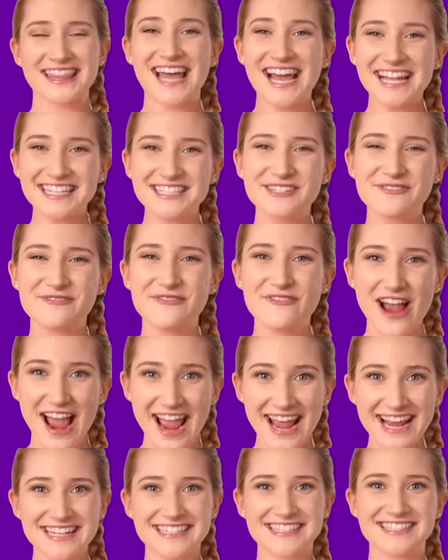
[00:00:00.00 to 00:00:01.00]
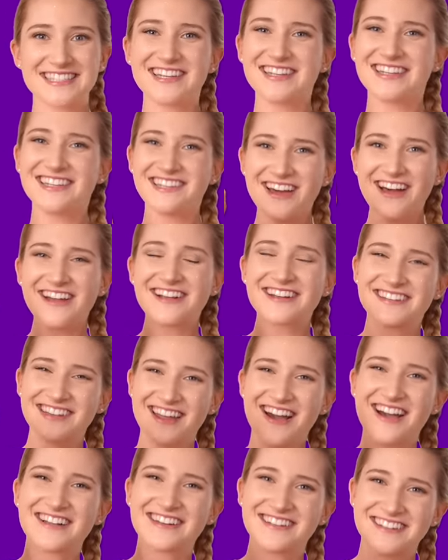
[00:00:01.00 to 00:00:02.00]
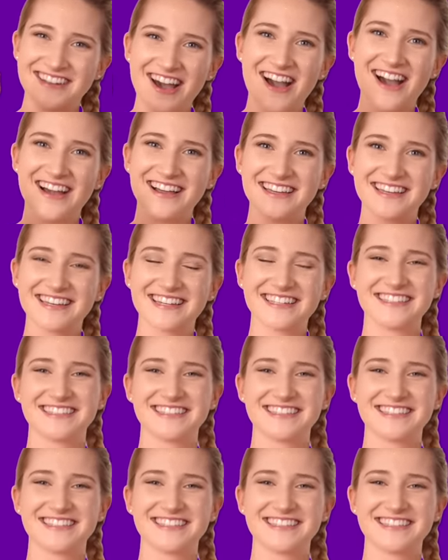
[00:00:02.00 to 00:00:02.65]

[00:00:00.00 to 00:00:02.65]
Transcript: That's right! Knock, knock, knock.